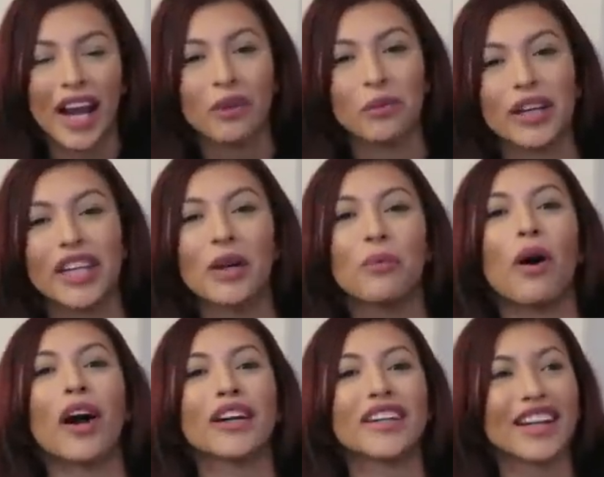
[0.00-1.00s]
And when he
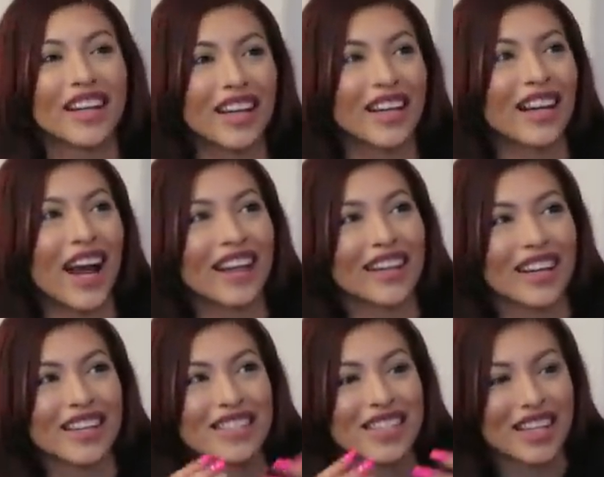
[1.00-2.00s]
walked in, I
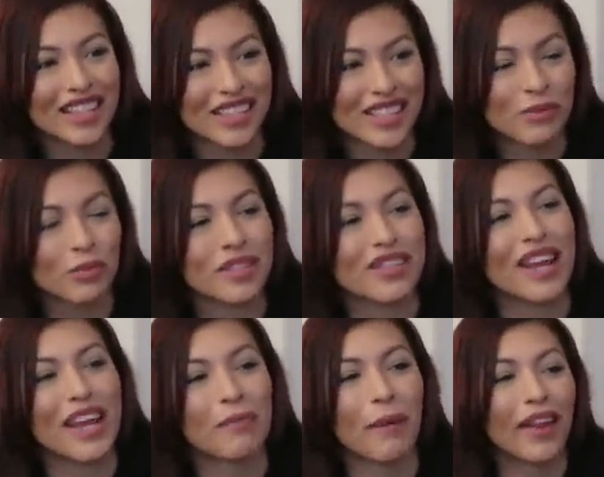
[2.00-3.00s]
guess he just was
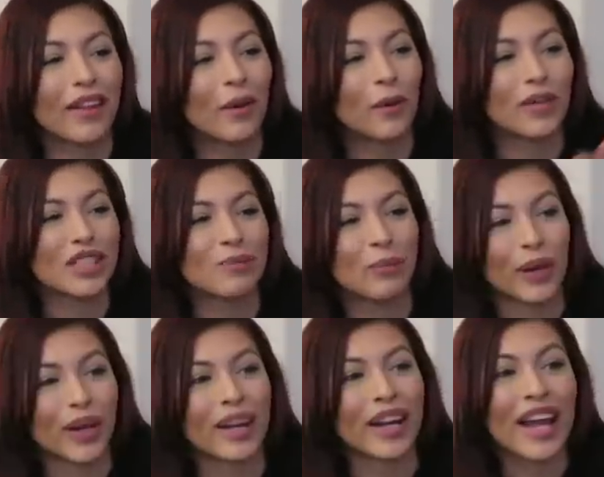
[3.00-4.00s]
led by the Holy
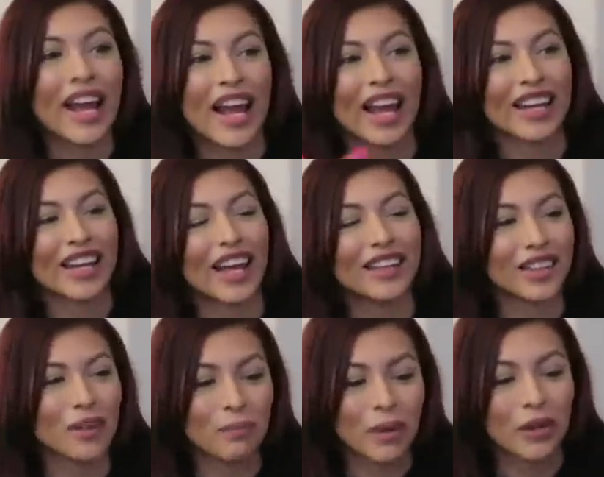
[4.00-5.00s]
Spirit and he
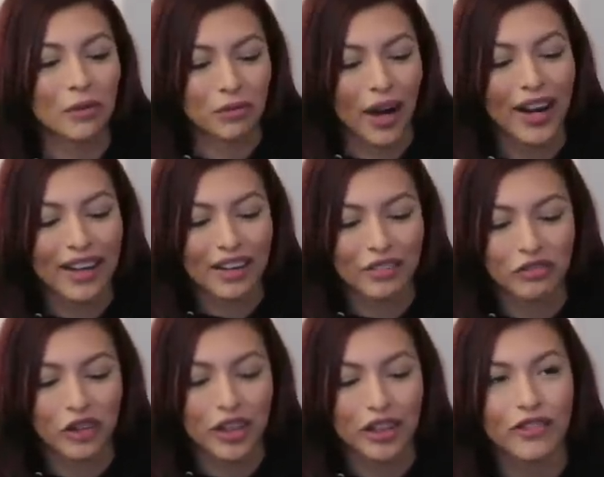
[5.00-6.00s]
ended up being right in
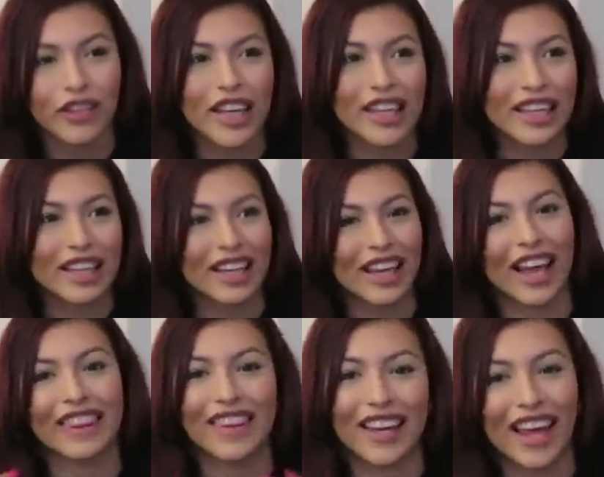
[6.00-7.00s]
front of Lucky
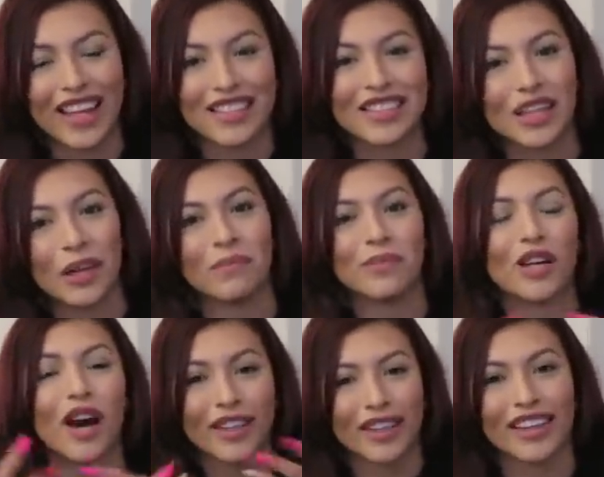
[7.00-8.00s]
and then ends up
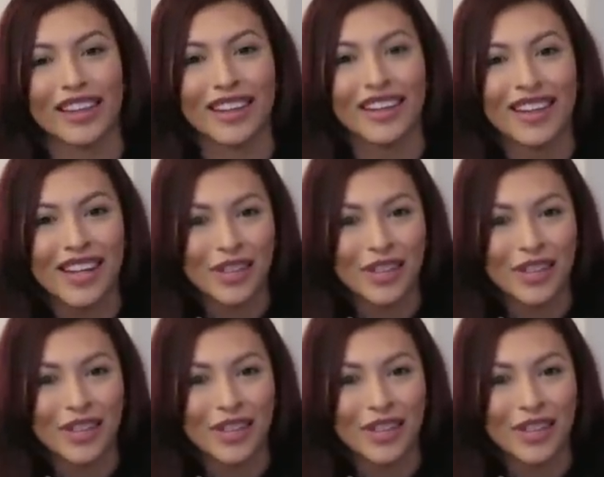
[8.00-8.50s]
talking